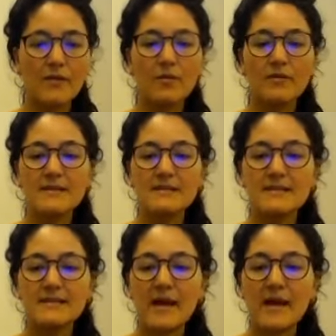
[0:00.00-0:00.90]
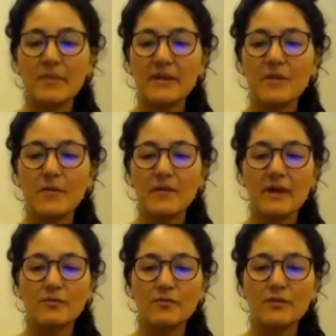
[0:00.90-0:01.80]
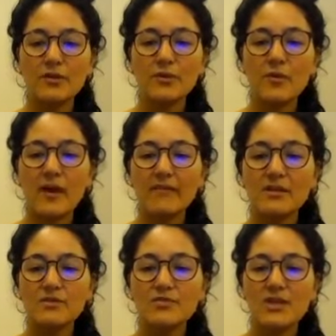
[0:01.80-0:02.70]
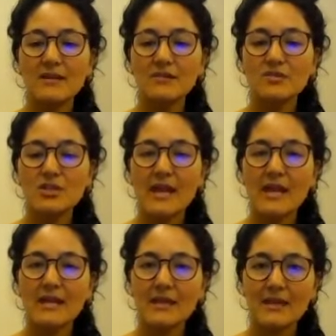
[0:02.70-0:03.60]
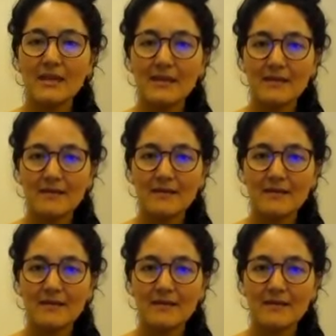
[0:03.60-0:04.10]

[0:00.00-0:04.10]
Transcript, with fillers: all this is happening without you having to change anything.